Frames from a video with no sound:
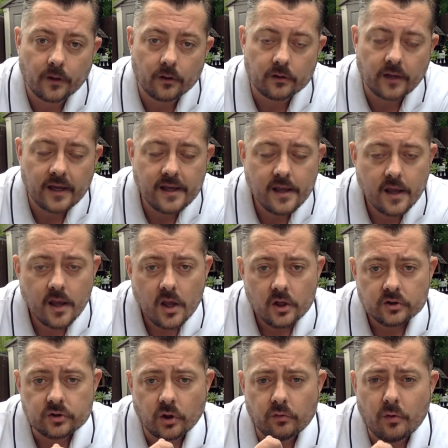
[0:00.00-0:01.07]
Okay,
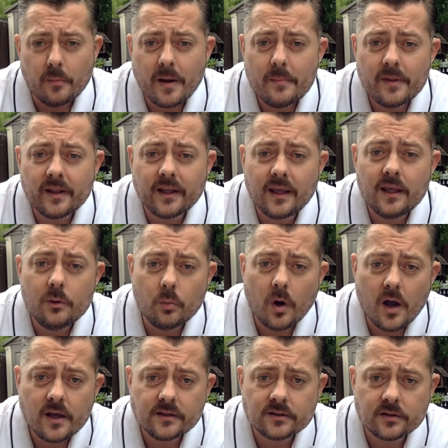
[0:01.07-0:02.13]
so remember the
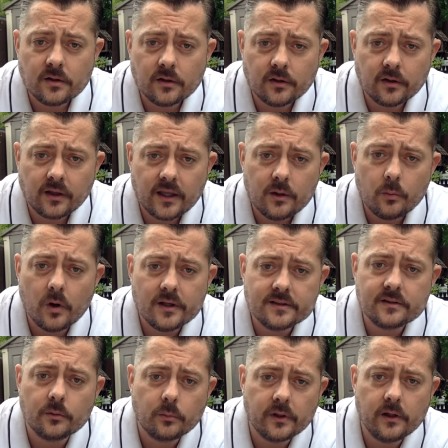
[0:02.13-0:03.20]
keywords
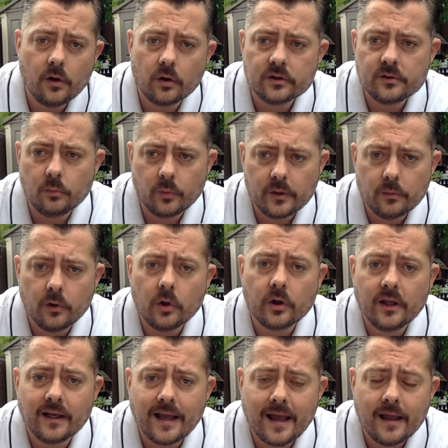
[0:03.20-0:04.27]
that we were
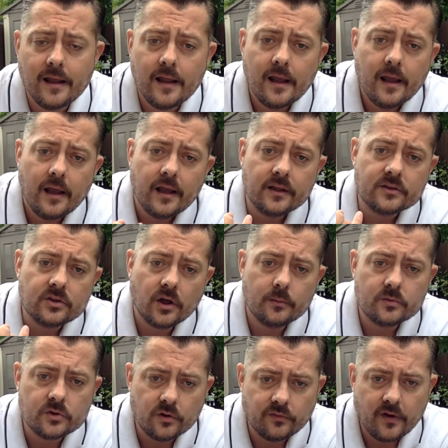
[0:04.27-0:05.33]
looking at in
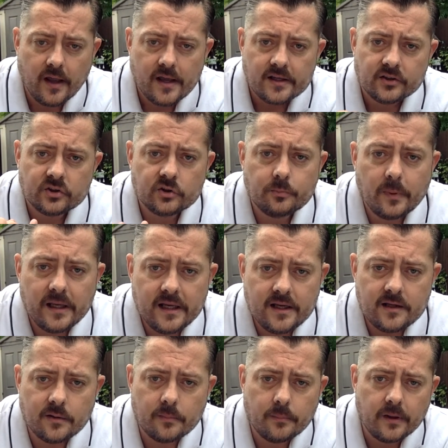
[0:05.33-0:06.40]
terms of
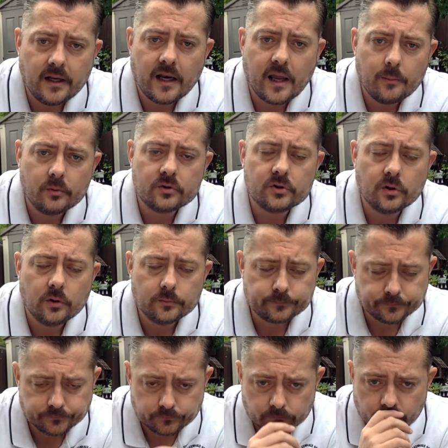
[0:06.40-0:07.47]
speed, being able to
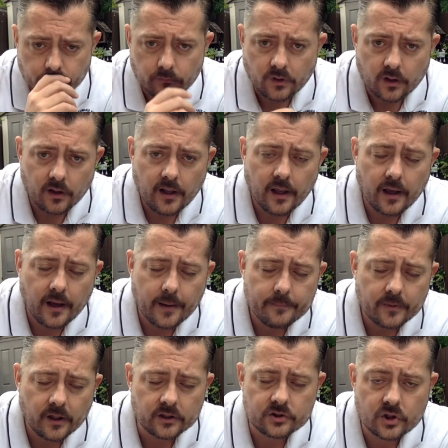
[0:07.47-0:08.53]

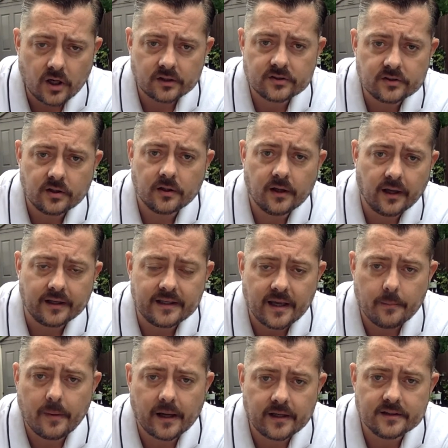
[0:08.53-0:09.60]
adjust and
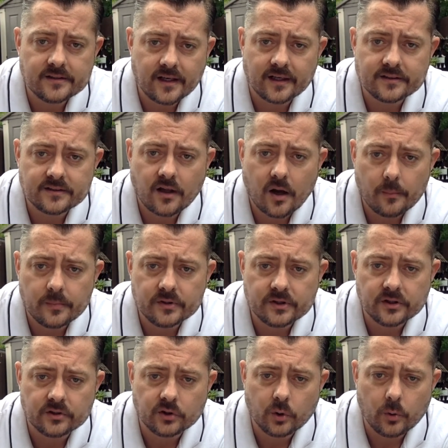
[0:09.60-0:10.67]
get back into that start
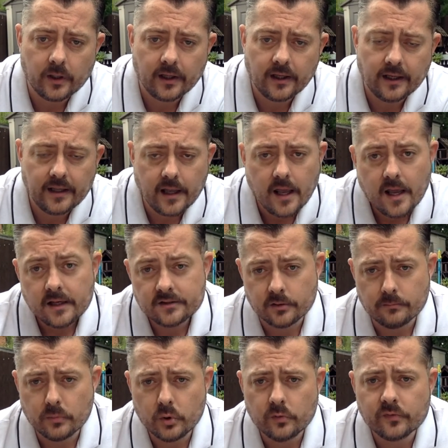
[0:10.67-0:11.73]
position quickly to
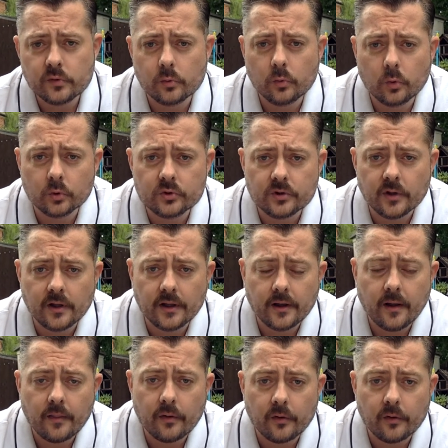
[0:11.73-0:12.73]
move towards the